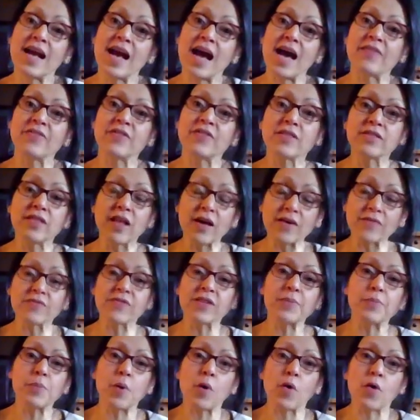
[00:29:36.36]
And the
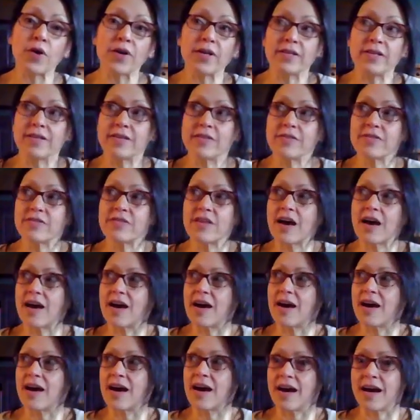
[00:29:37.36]
lovely point
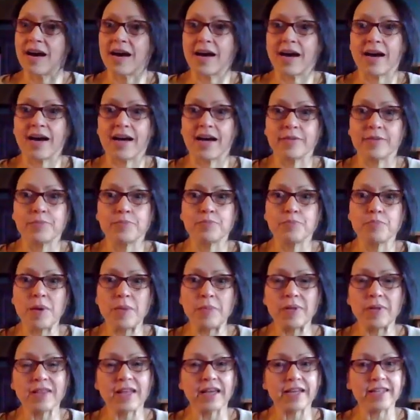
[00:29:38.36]
that I
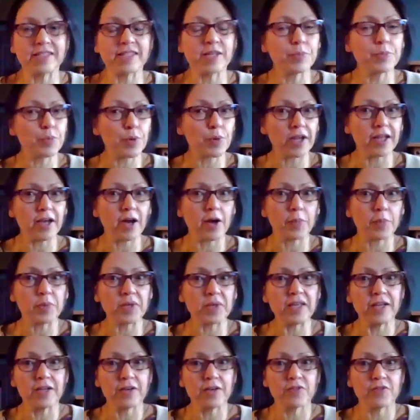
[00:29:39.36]
maybe like to bring up
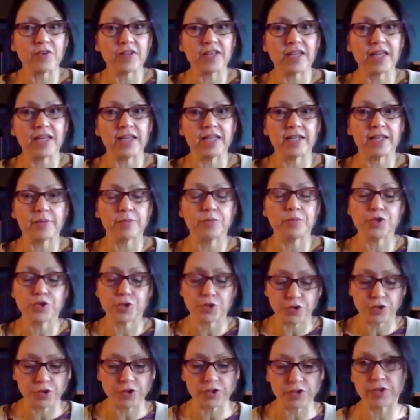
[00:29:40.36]
here, Vicky, and I'm
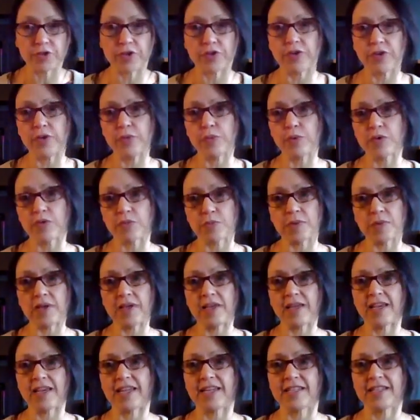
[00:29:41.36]
sure you'll agree with
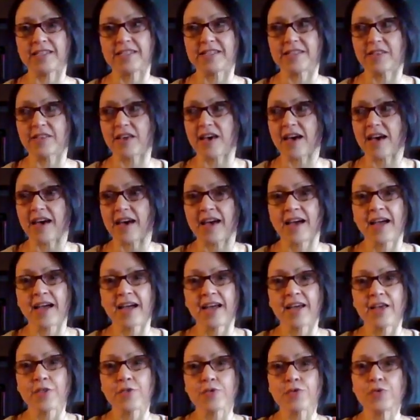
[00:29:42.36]
me, is that
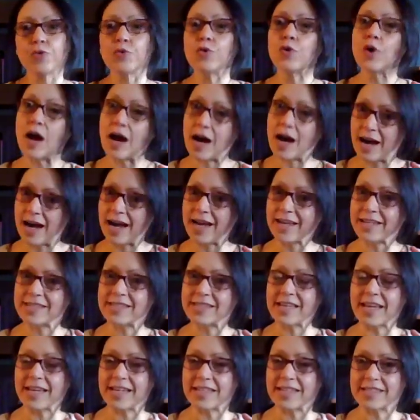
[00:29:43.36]
through
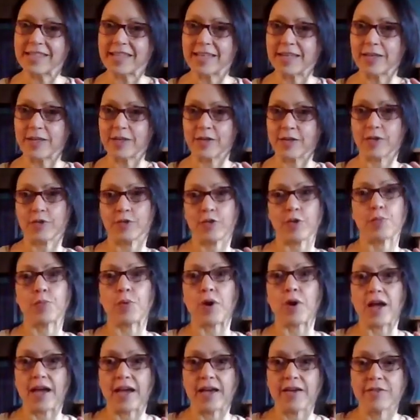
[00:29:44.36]
accessing the
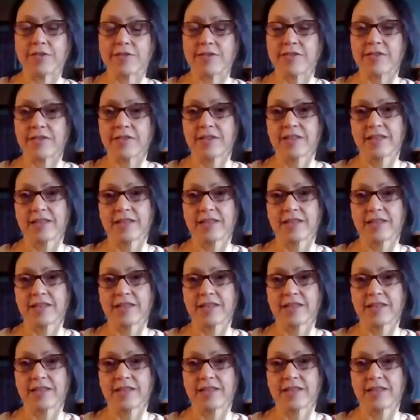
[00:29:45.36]
breath